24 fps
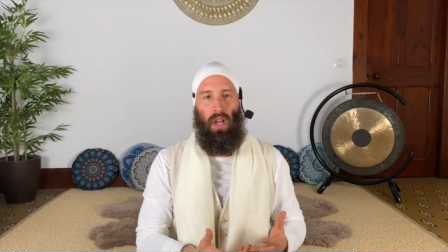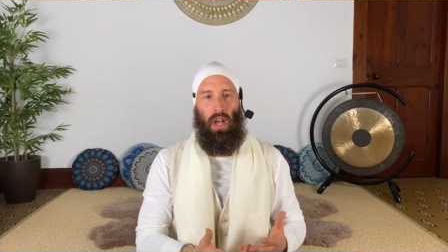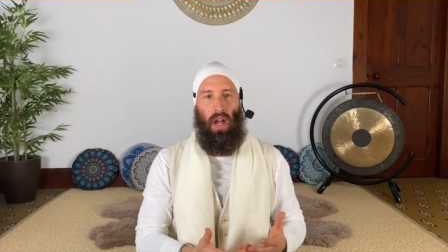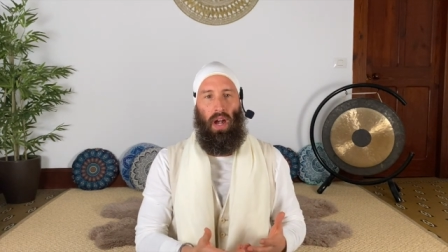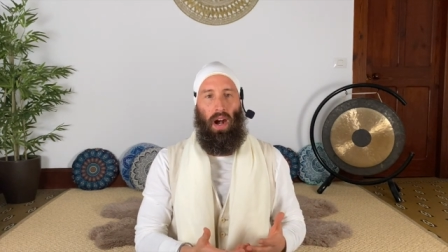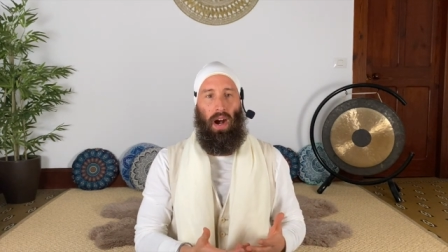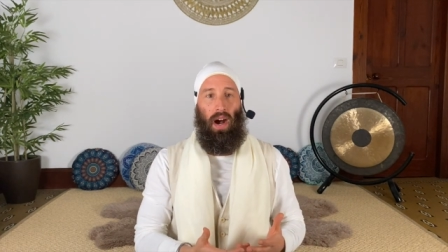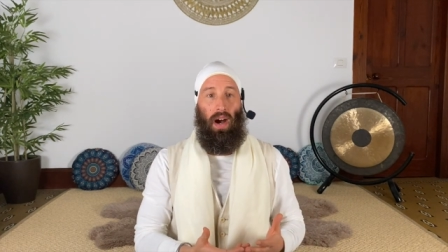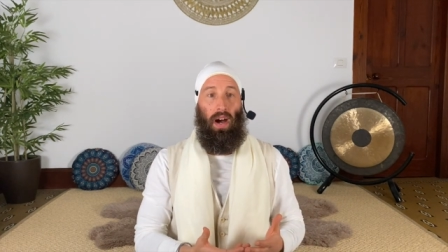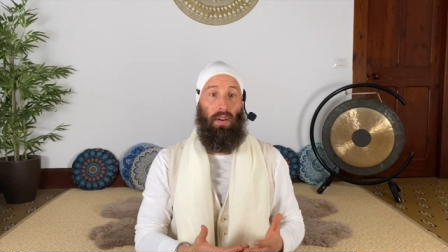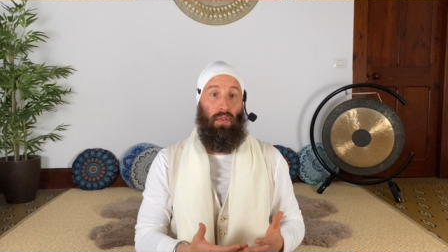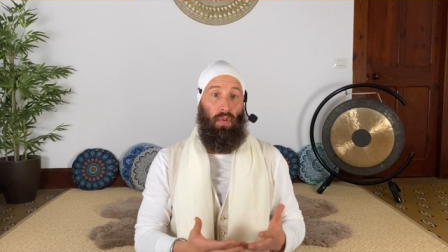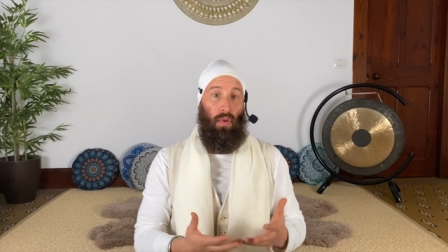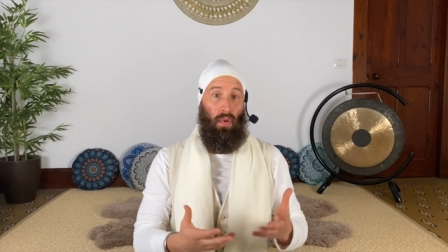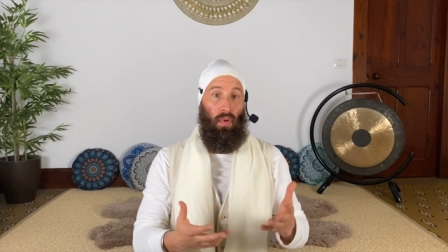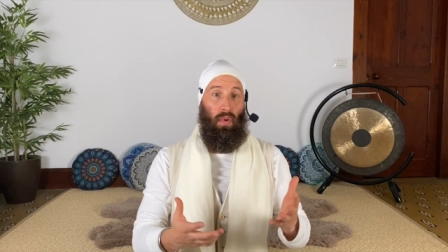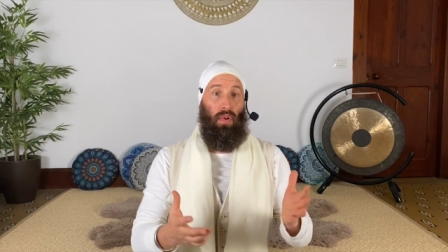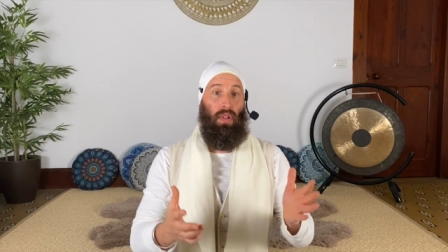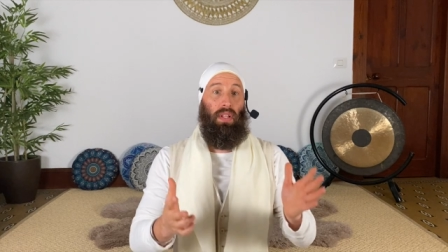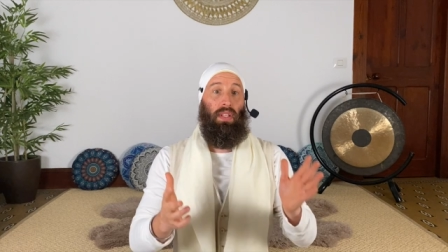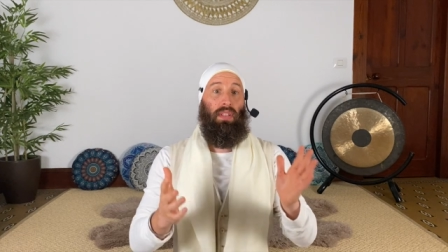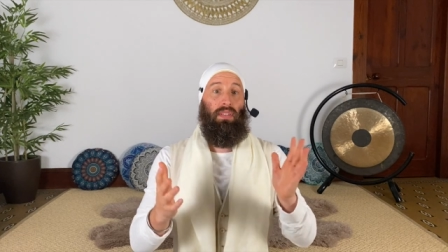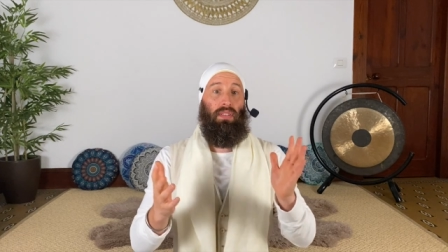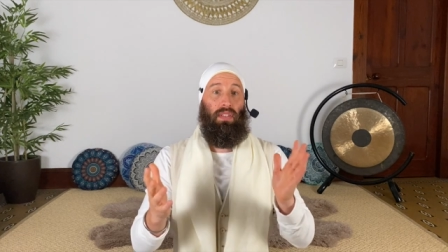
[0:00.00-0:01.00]
are
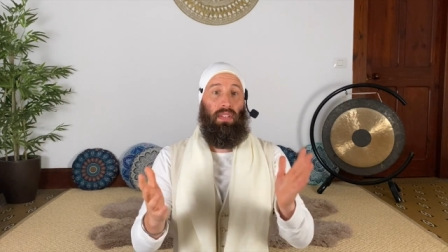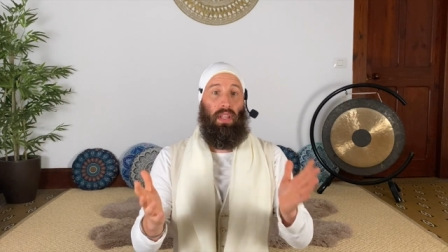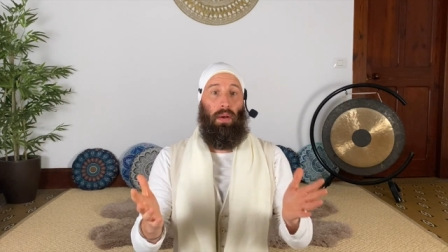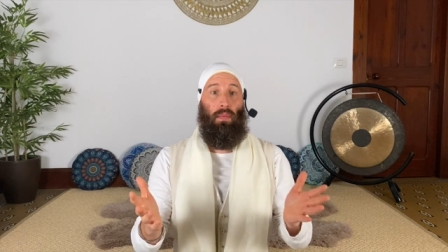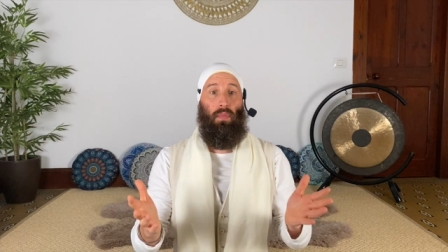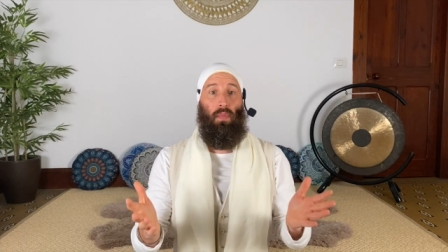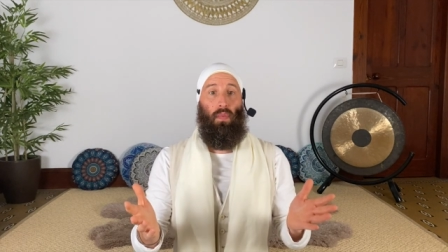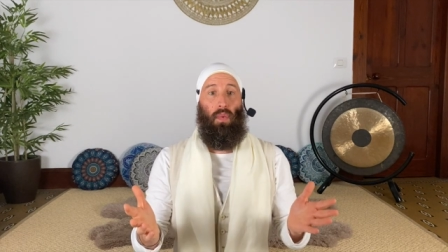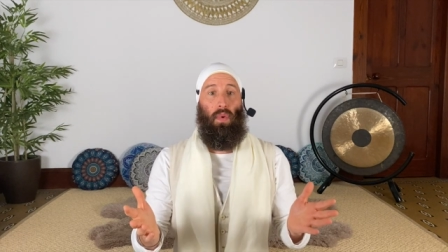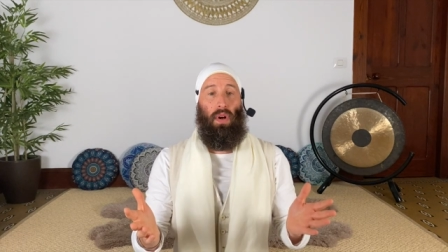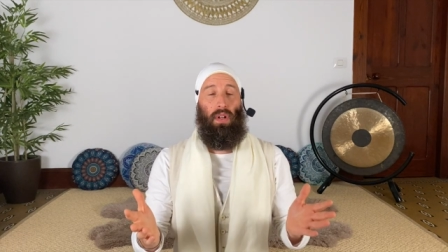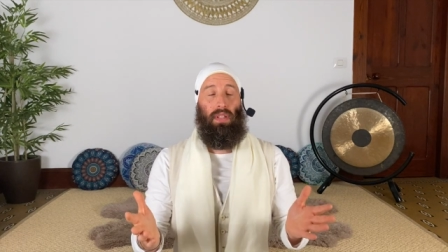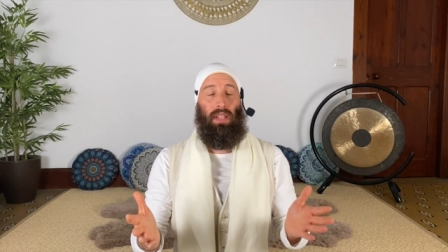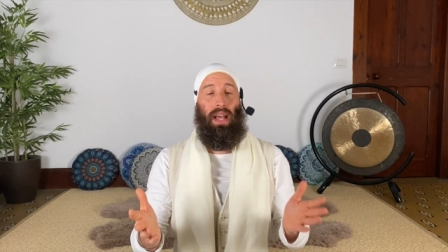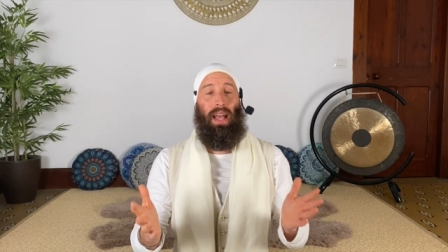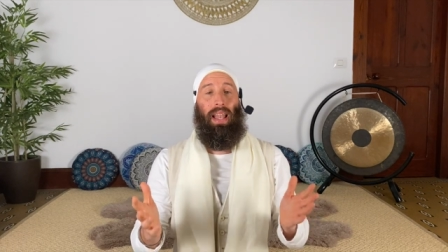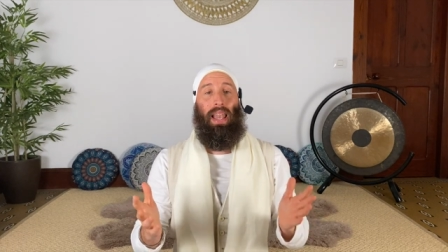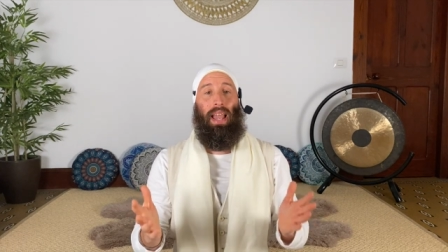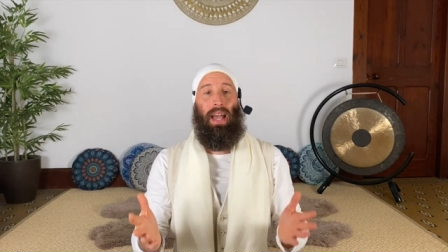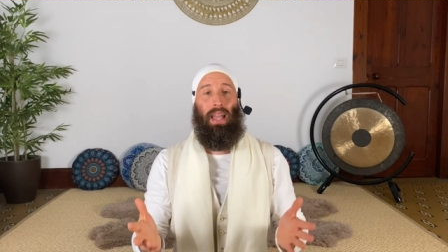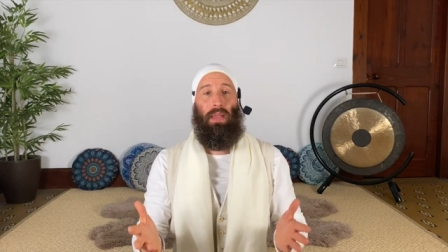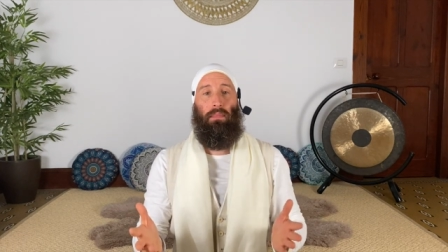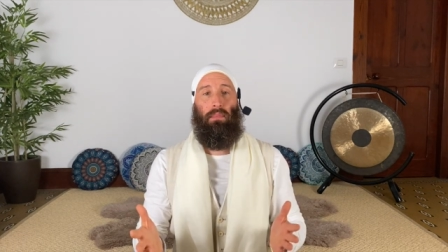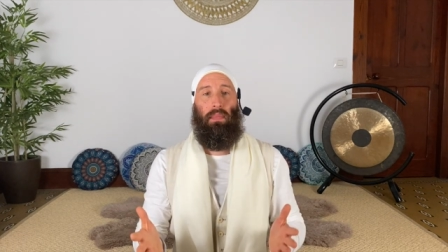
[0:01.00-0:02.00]
all in somewhat
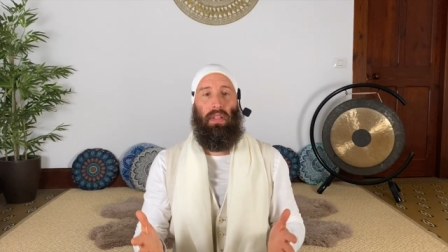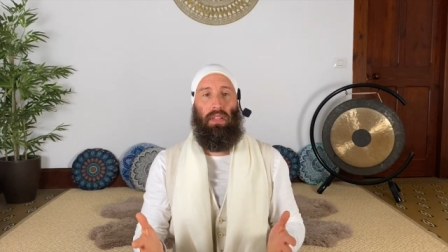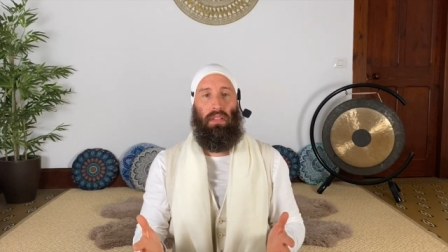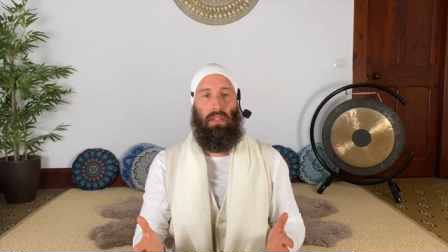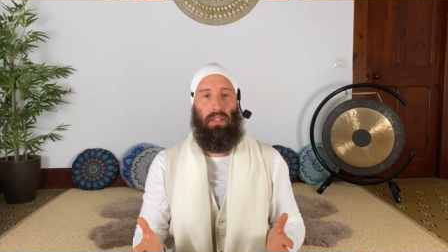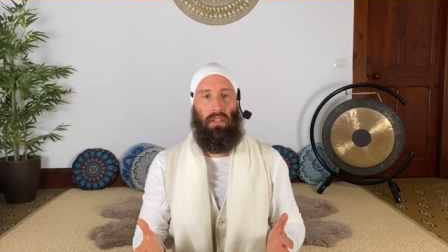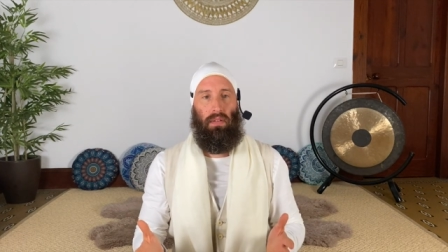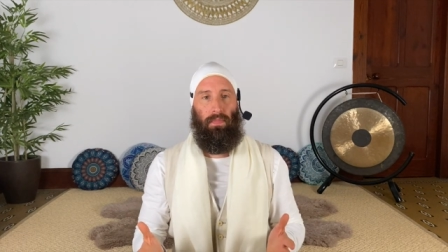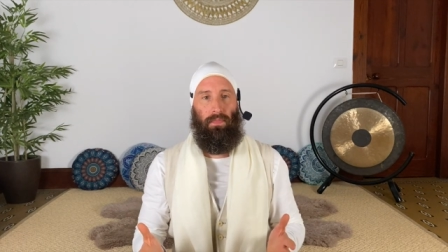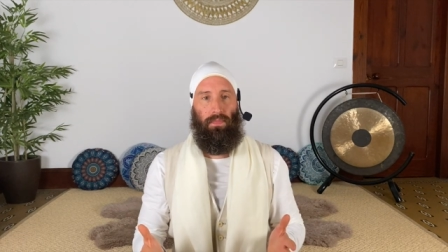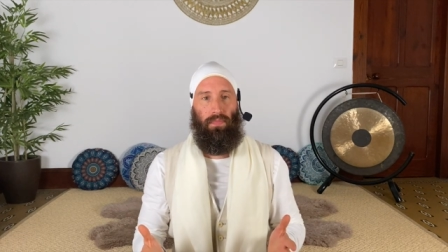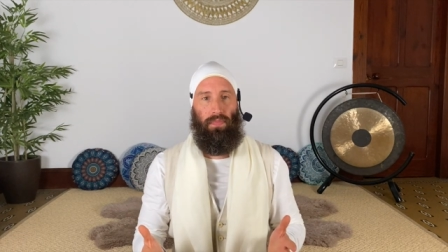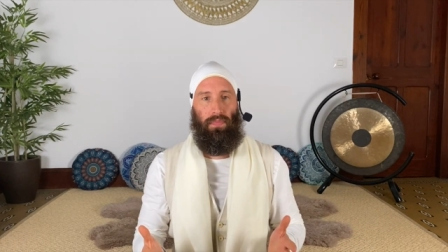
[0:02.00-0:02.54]
alignment.